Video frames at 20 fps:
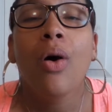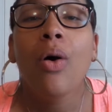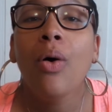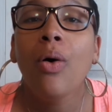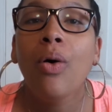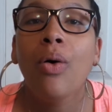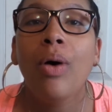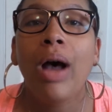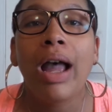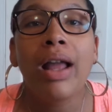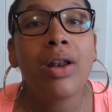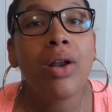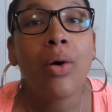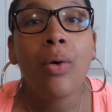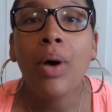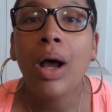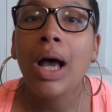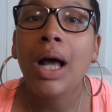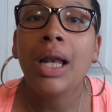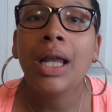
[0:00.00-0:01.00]
oh, I
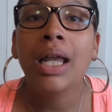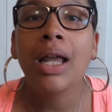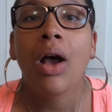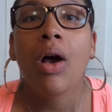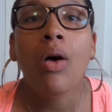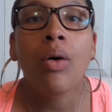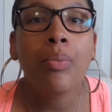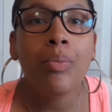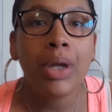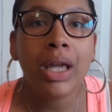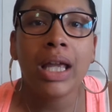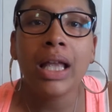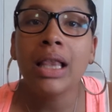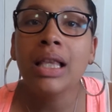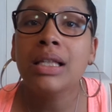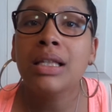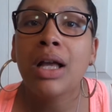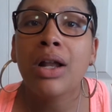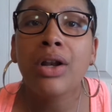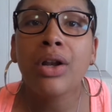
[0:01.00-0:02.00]
know, honey, I'll be getting
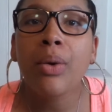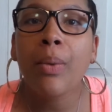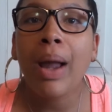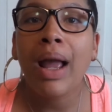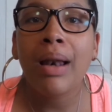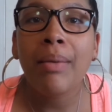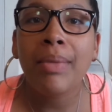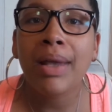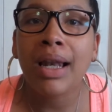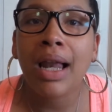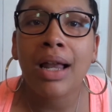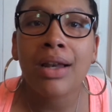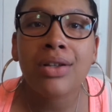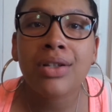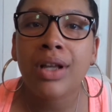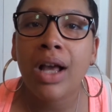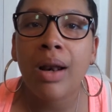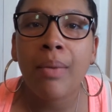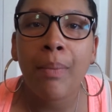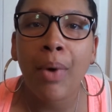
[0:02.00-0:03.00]
this out of your way in a minute. I
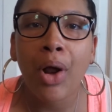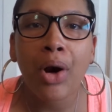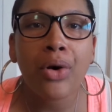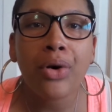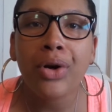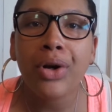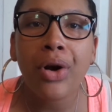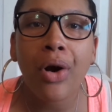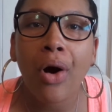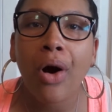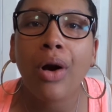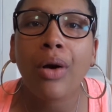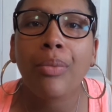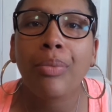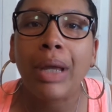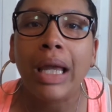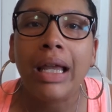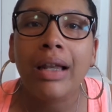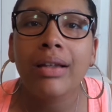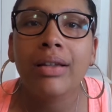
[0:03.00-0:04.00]
just got to monitor your
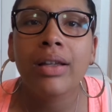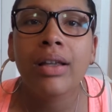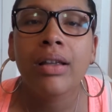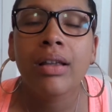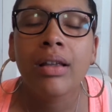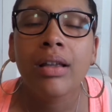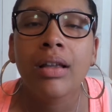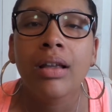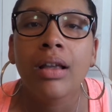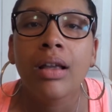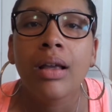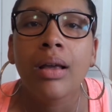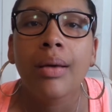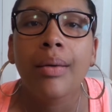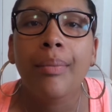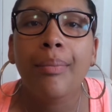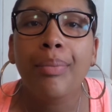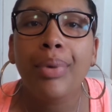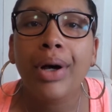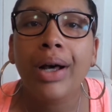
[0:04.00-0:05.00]
heartbeat.
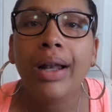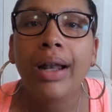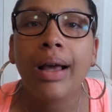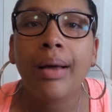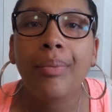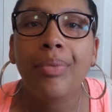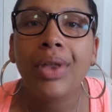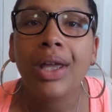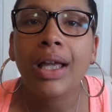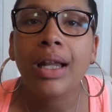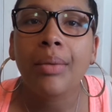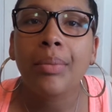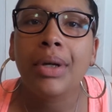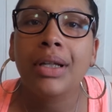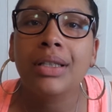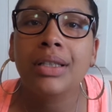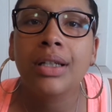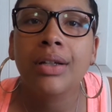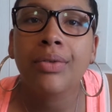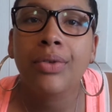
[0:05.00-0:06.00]
But I'm thinking to
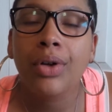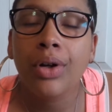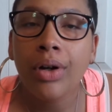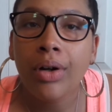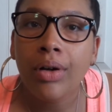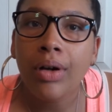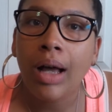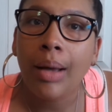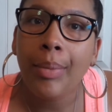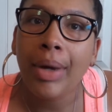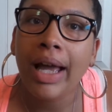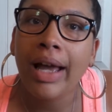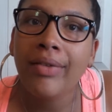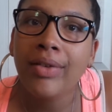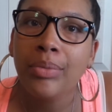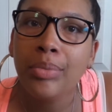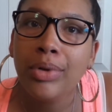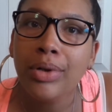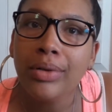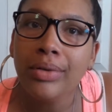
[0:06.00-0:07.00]
myself, girl, I'm going to have
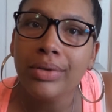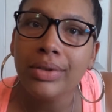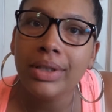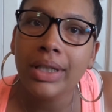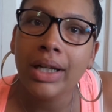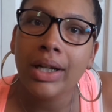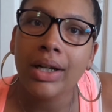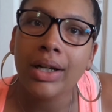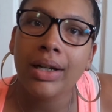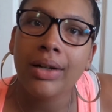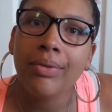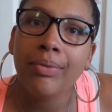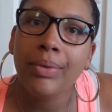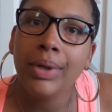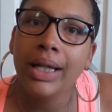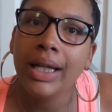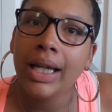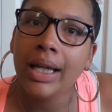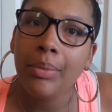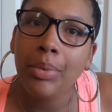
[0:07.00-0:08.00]
a bruise there if
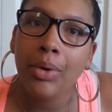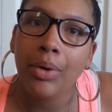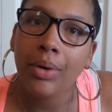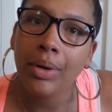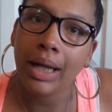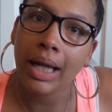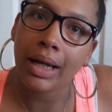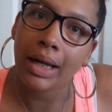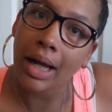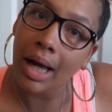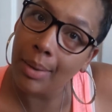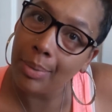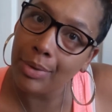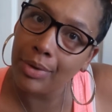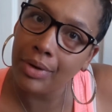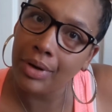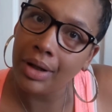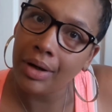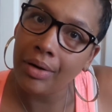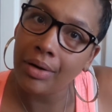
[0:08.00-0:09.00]
we keep holding that
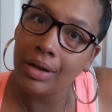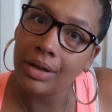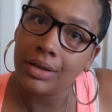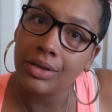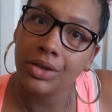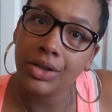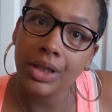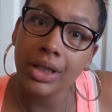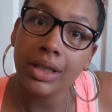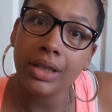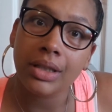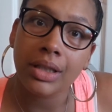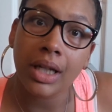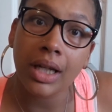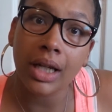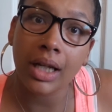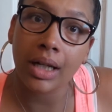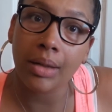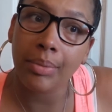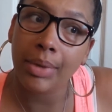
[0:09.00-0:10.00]
Doppler there because she is
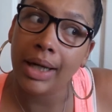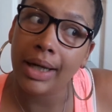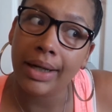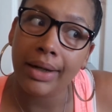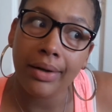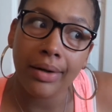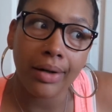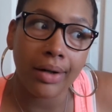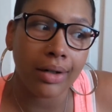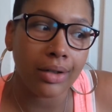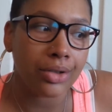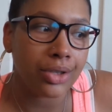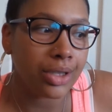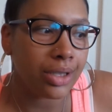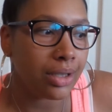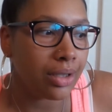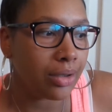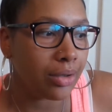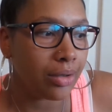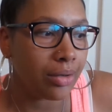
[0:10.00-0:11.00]
kicking it mighty hard. She's
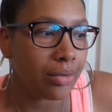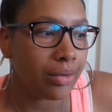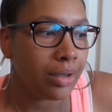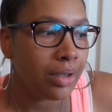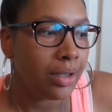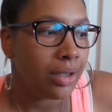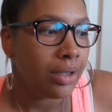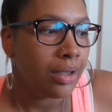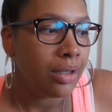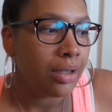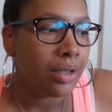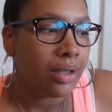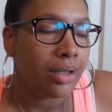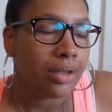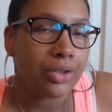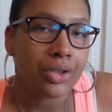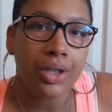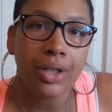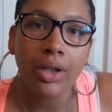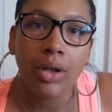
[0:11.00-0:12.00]
a
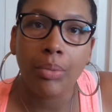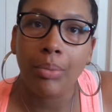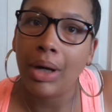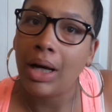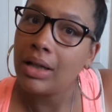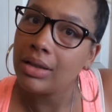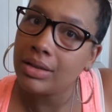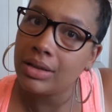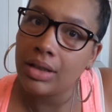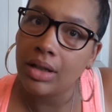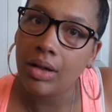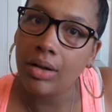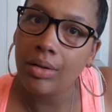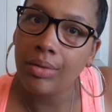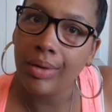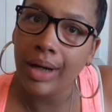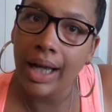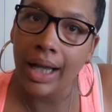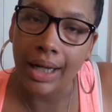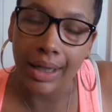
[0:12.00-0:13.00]
little monster
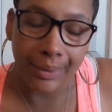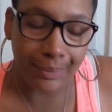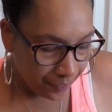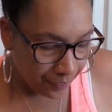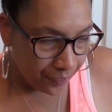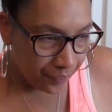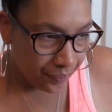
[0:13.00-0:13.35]
already.